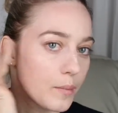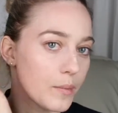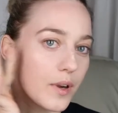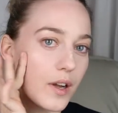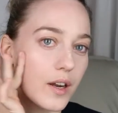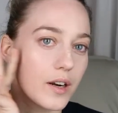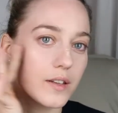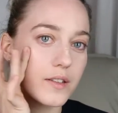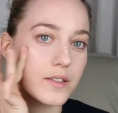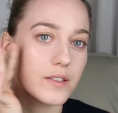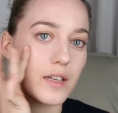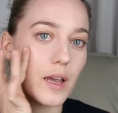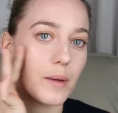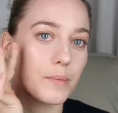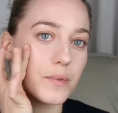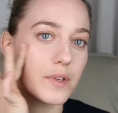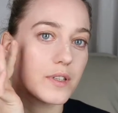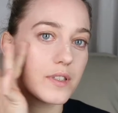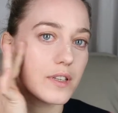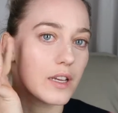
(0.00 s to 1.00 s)
I'm gonna
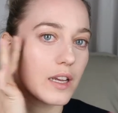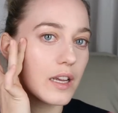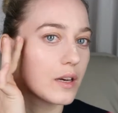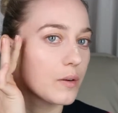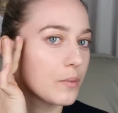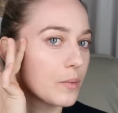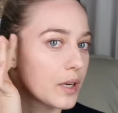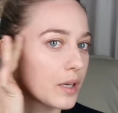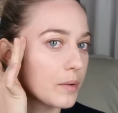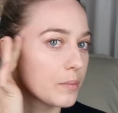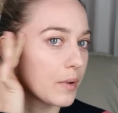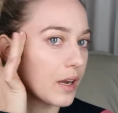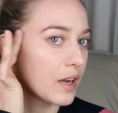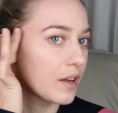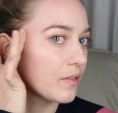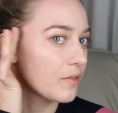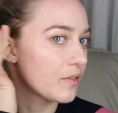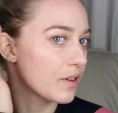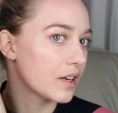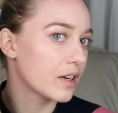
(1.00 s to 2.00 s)
tap this in with
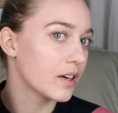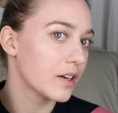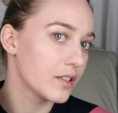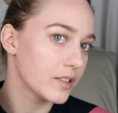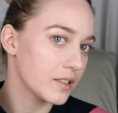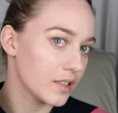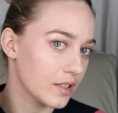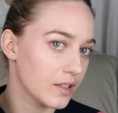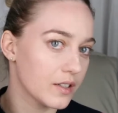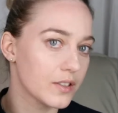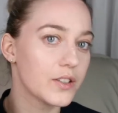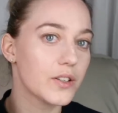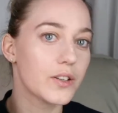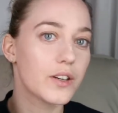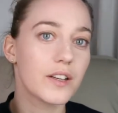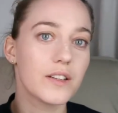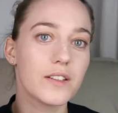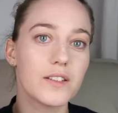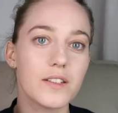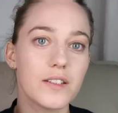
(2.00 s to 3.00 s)
my fingers, and as you
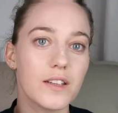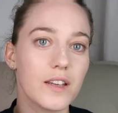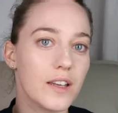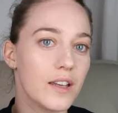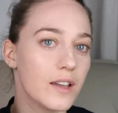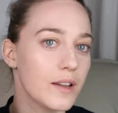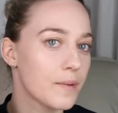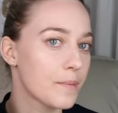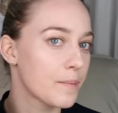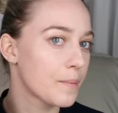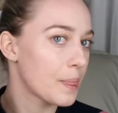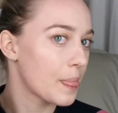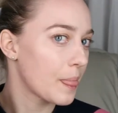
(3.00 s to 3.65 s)
can see,